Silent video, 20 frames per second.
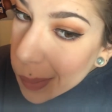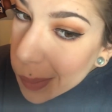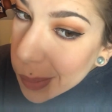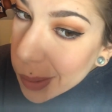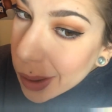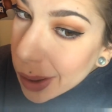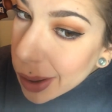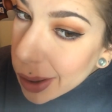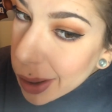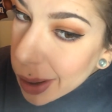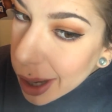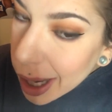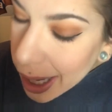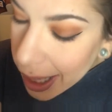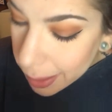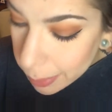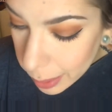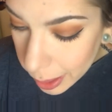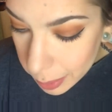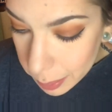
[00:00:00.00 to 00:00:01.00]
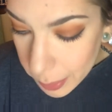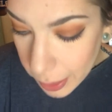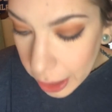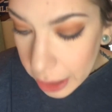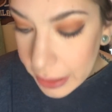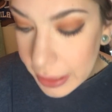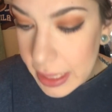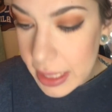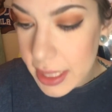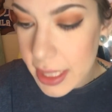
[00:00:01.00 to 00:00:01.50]
but I like
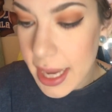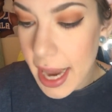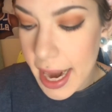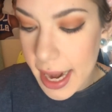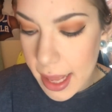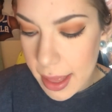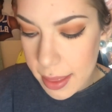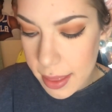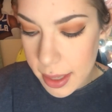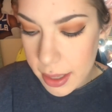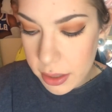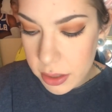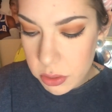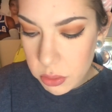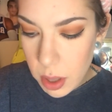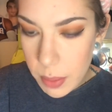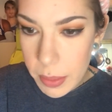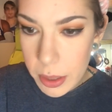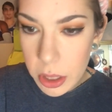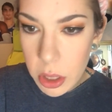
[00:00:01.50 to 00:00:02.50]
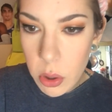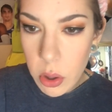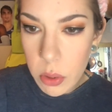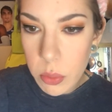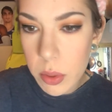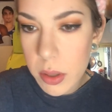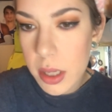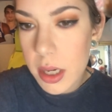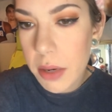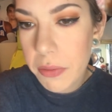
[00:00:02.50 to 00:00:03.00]
barely see anything. So I'm gonna go
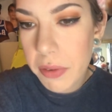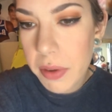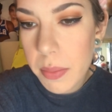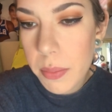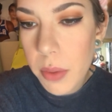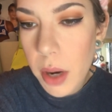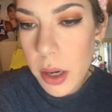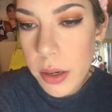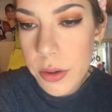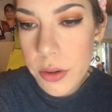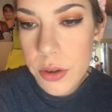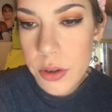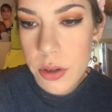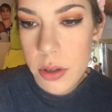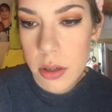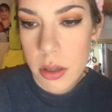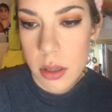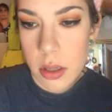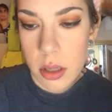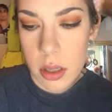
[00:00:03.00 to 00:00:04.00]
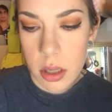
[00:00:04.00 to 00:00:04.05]
in with a different brush.